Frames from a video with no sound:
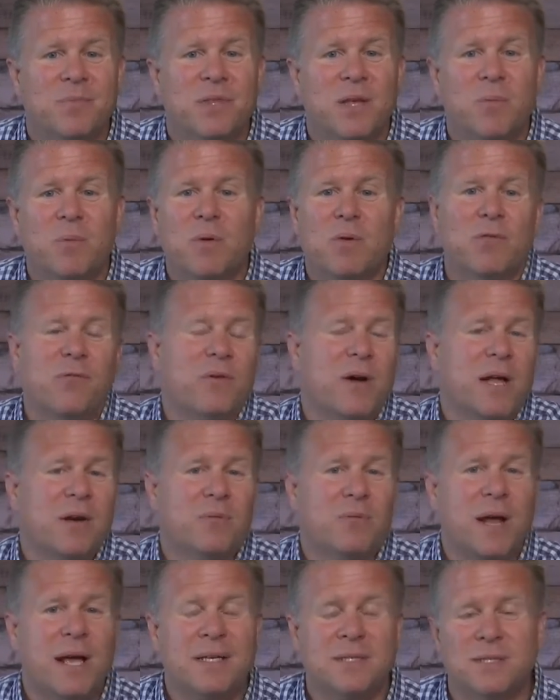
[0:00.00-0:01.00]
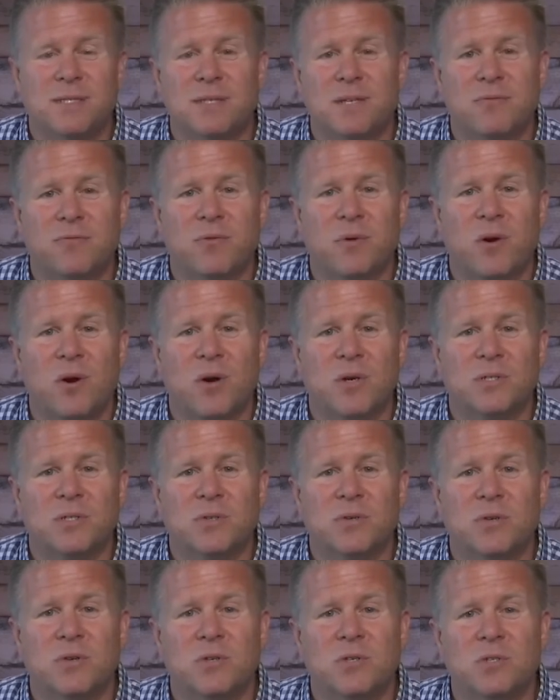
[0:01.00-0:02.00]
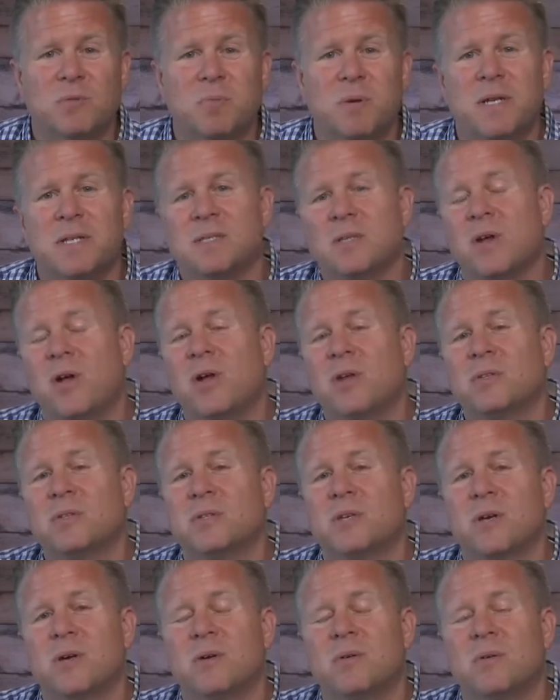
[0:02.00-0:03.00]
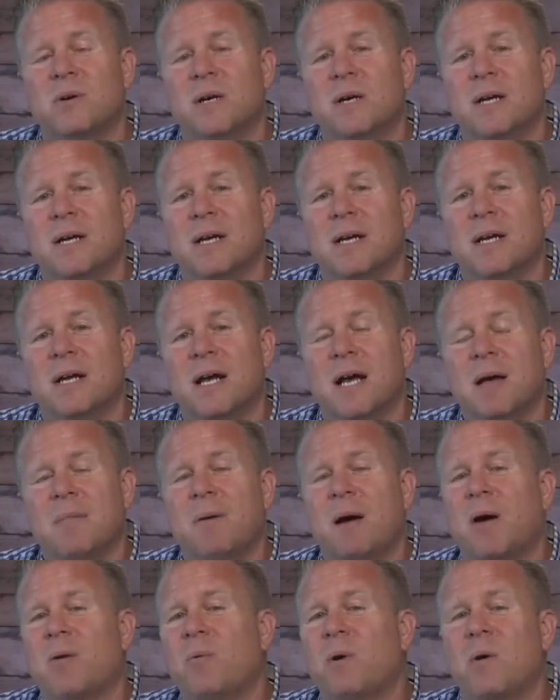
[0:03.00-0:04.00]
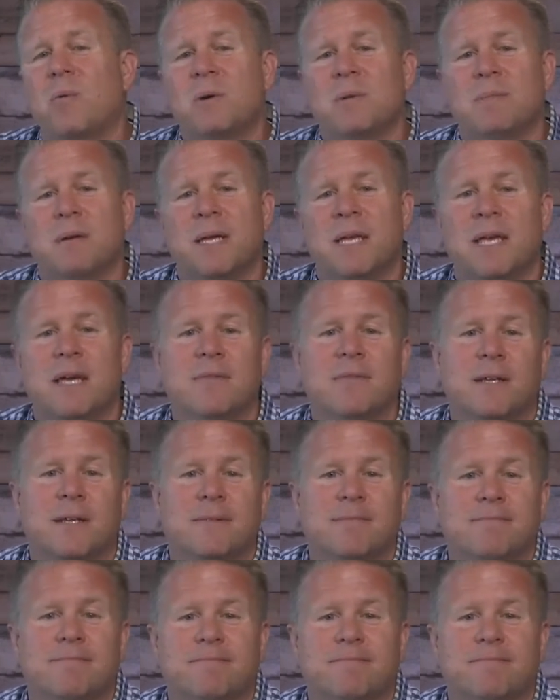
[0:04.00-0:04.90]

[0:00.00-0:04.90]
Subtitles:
that we will find rest for our souls, but it's also about what we've been given.